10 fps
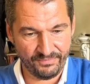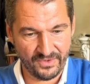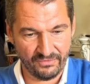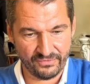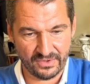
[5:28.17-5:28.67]

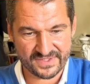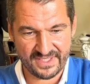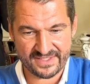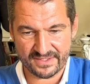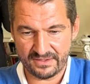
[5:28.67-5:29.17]
of course there
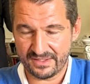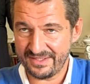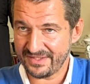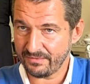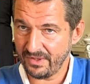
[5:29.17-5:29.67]
is a
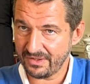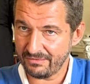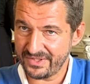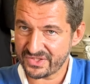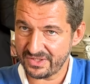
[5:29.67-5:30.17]
network
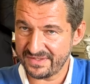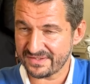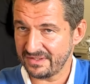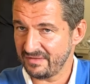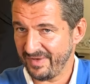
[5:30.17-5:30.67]
which is
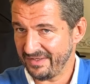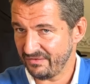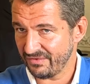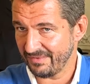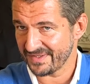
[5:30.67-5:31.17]
independent
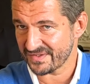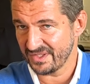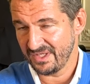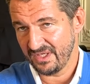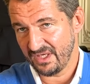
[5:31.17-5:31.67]
from us,
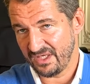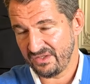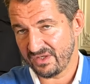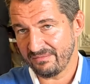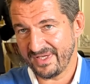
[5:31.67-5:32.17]
and you
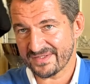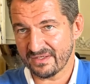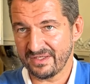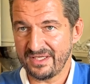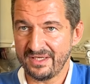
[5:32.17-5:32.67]
can
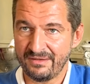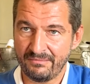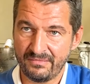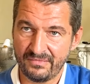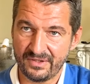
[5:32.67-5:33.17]
basically
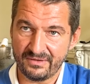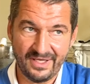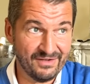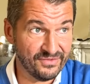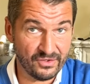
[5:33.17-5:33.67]

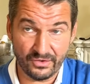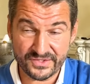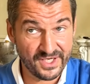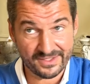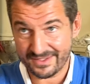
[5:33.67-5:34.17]
have the
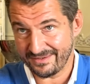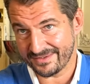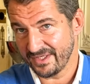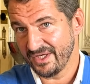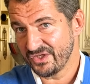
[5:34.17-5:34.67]
contact and
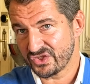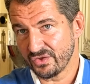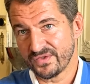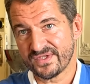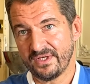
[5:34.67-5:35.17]

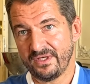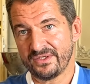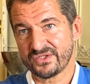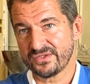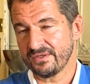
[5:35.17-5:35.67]
choose
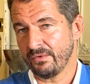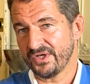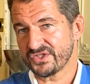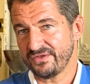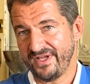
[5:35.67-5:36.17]
a
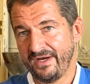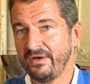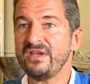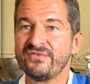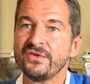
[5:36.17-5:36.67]
watch there
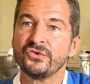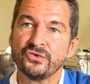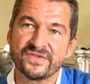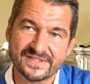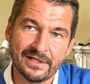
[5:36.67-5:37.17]
if you
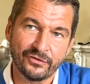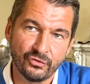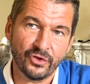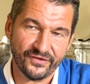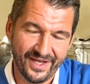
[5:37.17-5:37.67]
still do
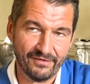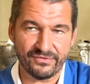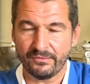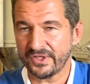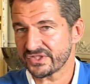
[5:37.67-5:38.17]
not have
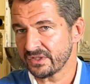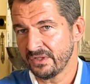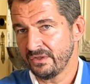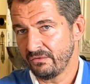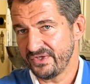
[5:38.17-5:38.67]
the watch,
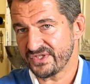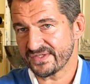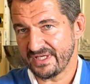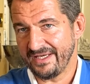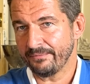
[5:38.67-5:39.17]
which is clear.